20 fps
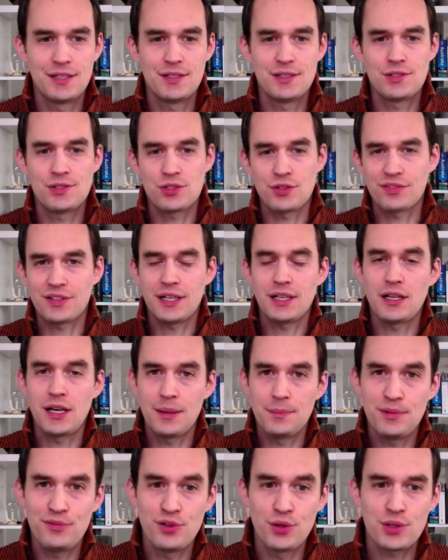So I've got
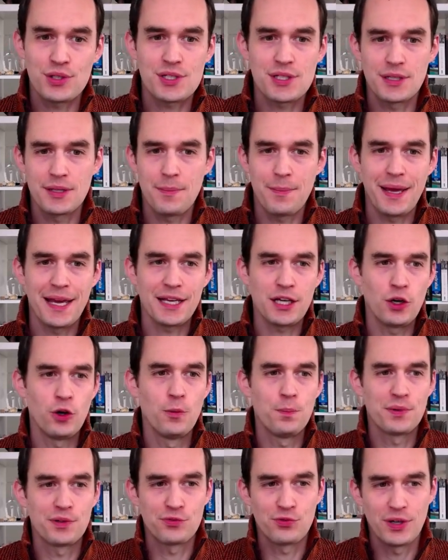OmniFocus on the Mac
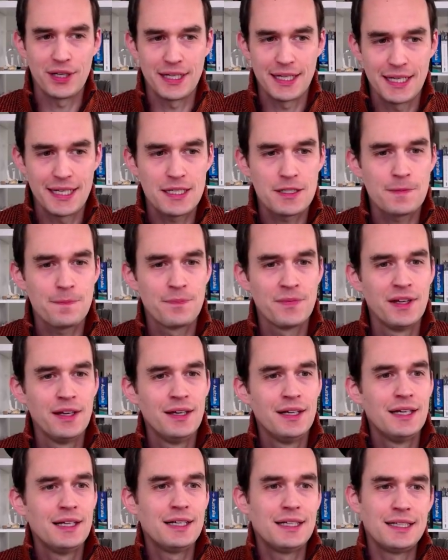open right here,
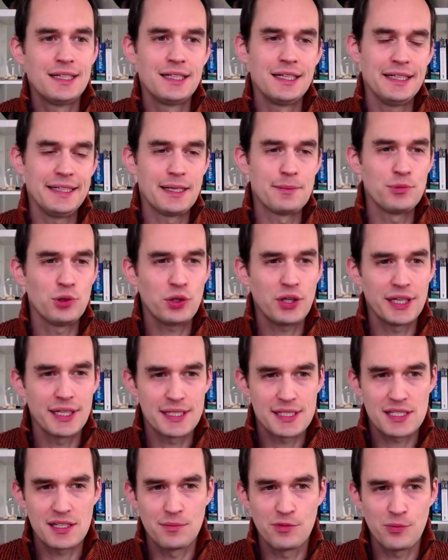uh, and I'm looking
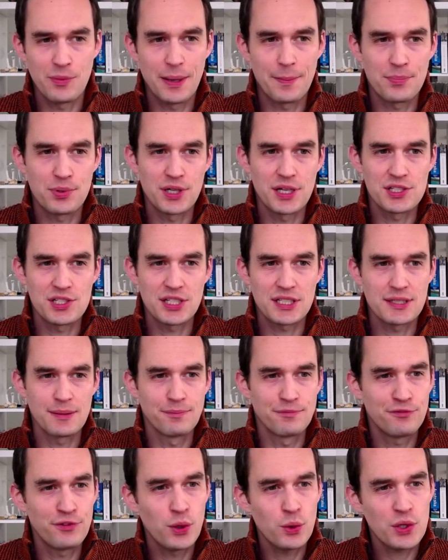at some of my projects. I'm
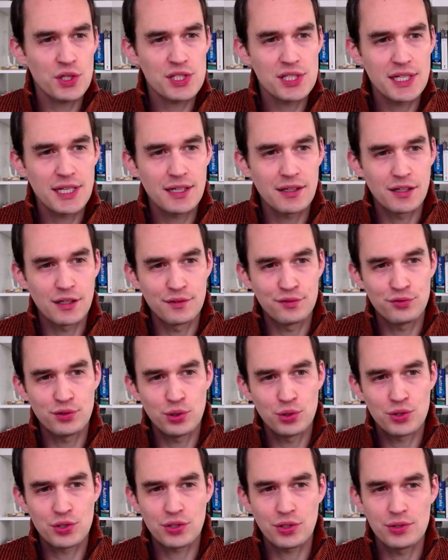focusing on a
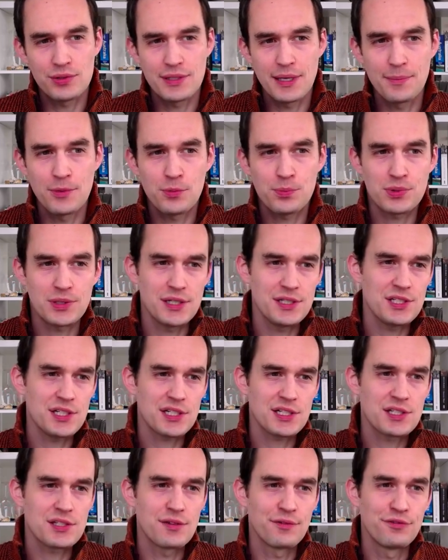folder called Demo
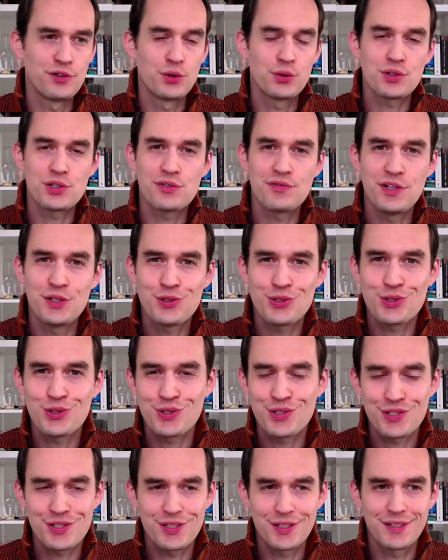Projects. The focus feature
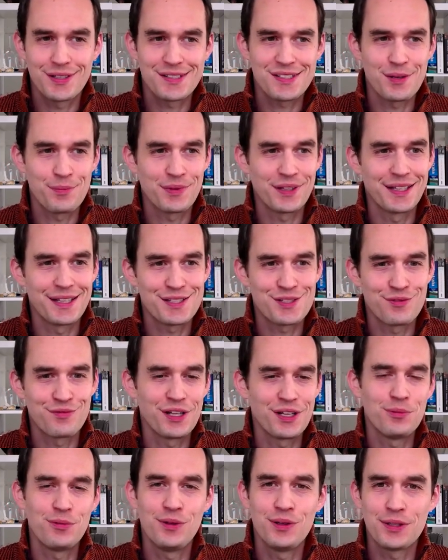is uh, something that's
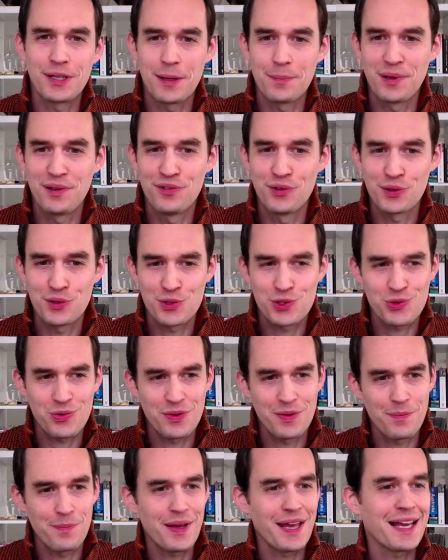available on OmniFocus for
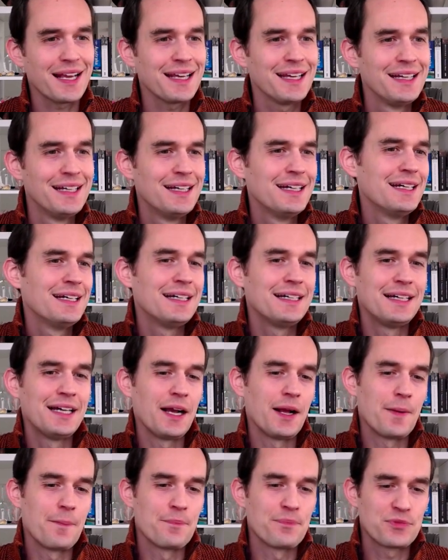the Mac,
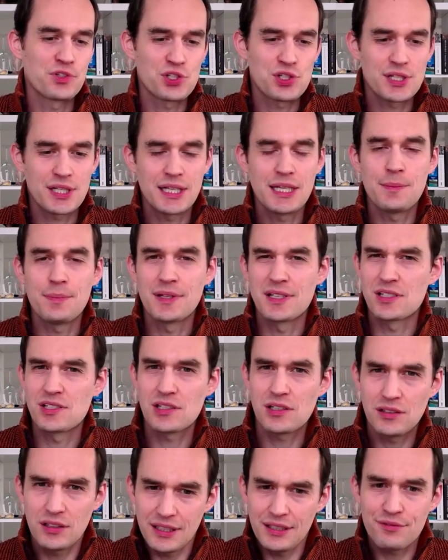um, just to keep things
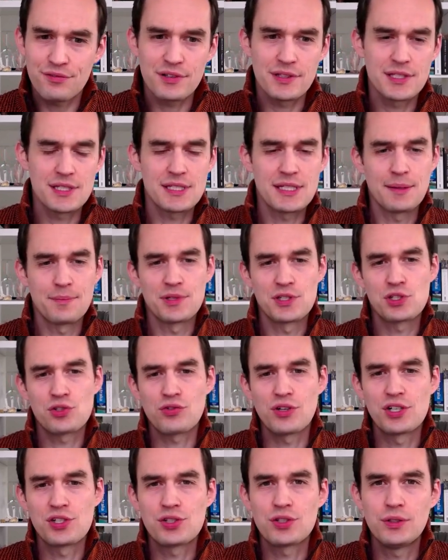clean for this
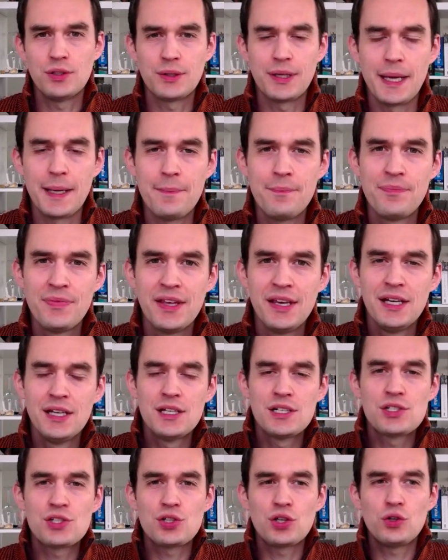demonstration, okay?
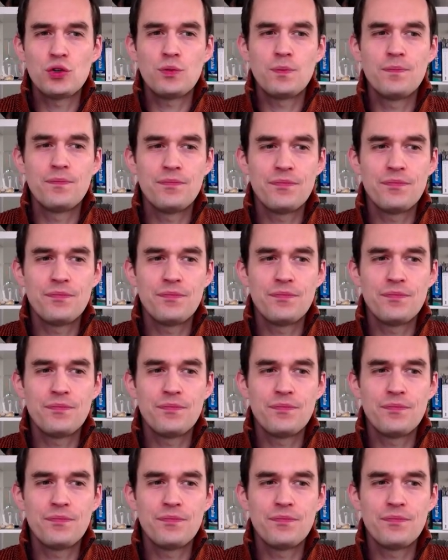So